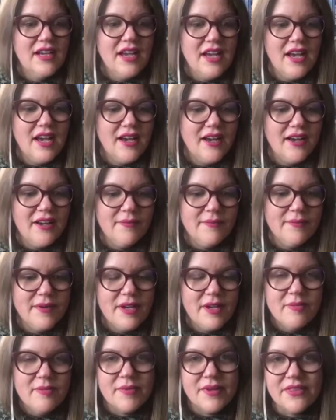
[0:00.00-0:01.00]

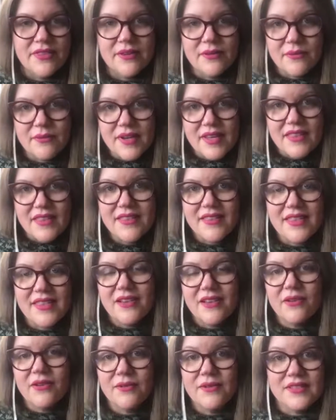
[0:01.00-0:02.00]
But the way that they
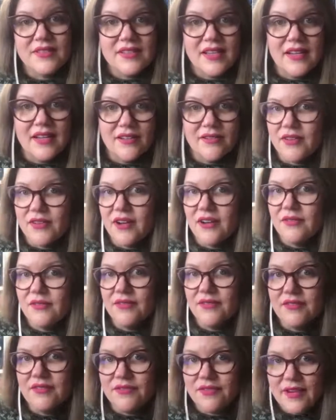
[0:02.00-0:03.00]
always kind of are
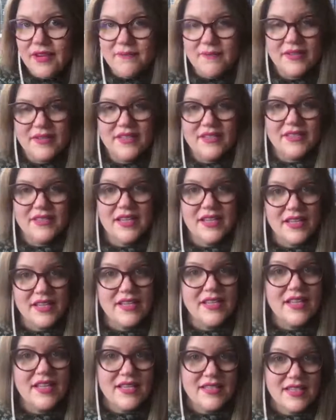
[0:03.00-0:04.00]
reframing is like
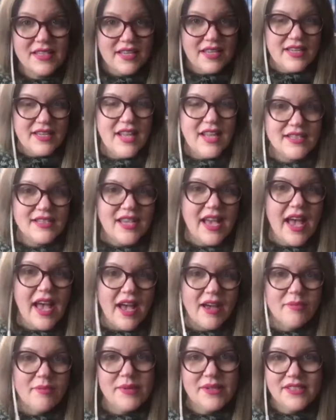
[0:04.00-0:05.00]
it has
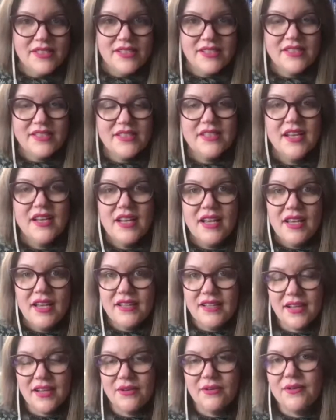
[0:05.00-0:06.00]
happened, and
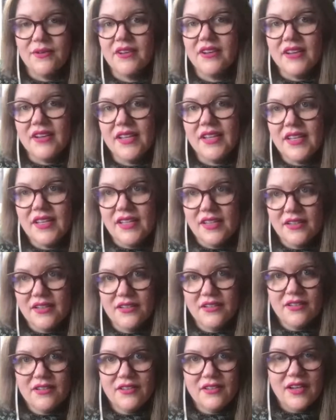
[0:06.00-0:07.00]
now we are
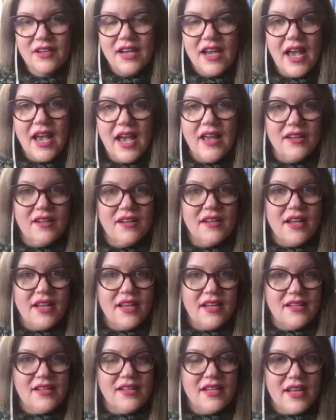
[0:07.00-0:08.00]
here, and
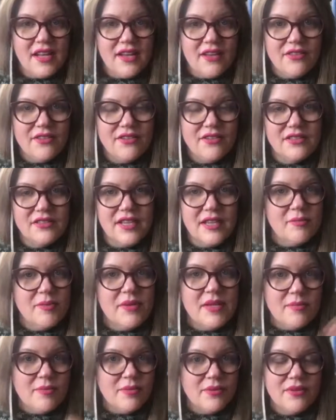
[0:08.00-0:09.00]
now there's like
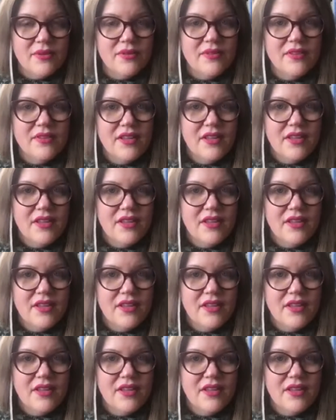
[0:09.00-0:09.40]
people